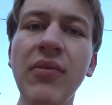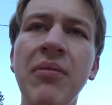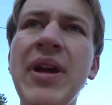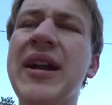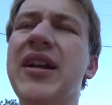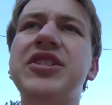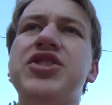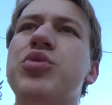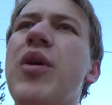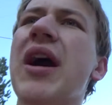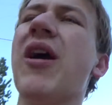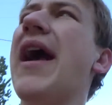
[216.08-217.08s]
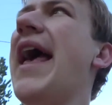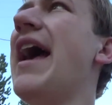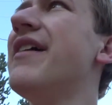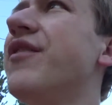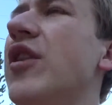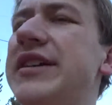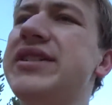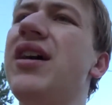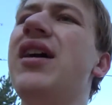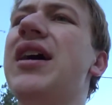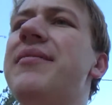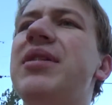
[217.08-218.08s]
Man, I swear, every
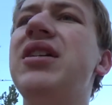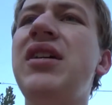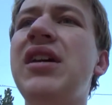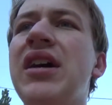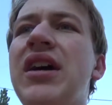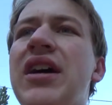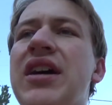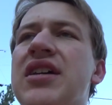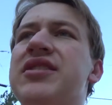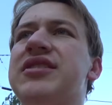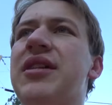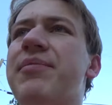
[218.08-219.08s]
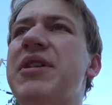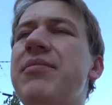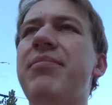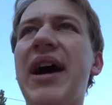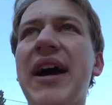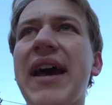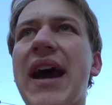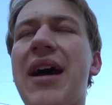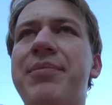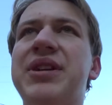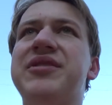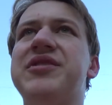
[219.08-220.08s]
time something bad
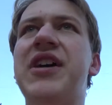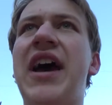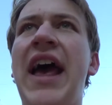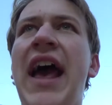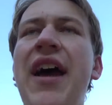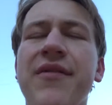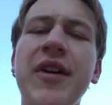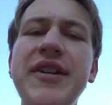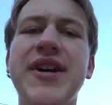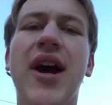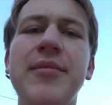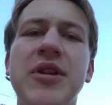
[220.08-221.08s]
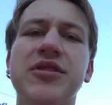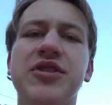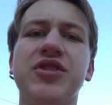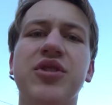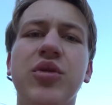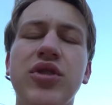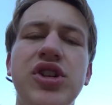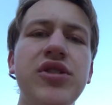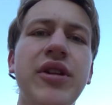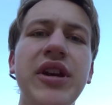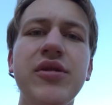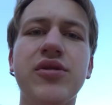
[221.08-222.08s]
happens, every time there's a school
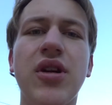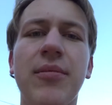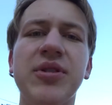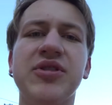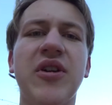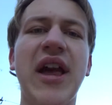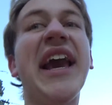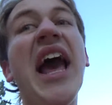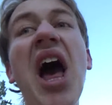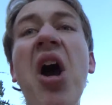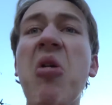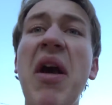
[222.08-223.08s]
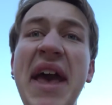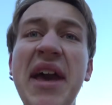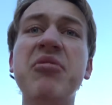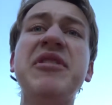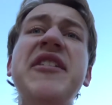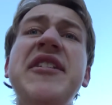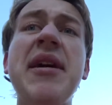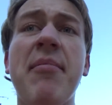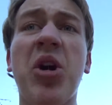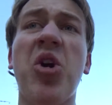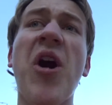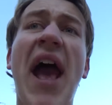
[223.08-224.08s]
shooting, you Trumpers are like, oh, it was the
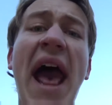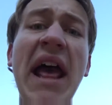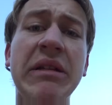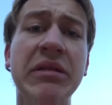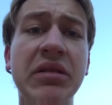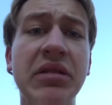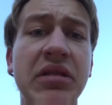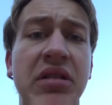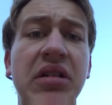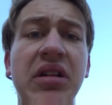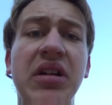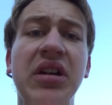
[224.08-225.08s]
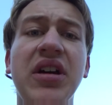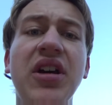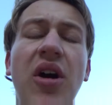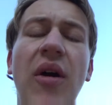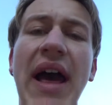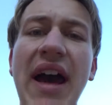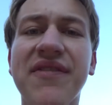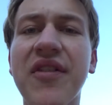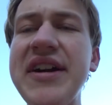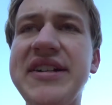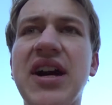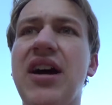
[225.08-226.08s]
Democrat. You know,
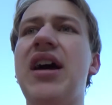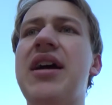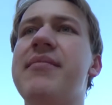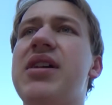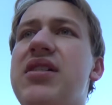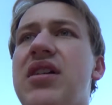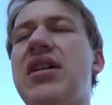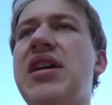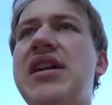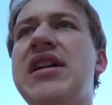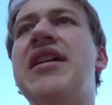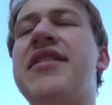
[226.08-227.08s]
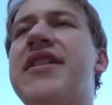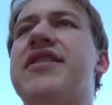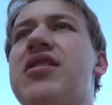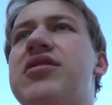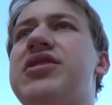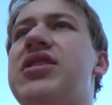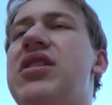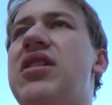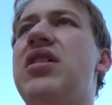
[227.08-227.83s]
every time that there's,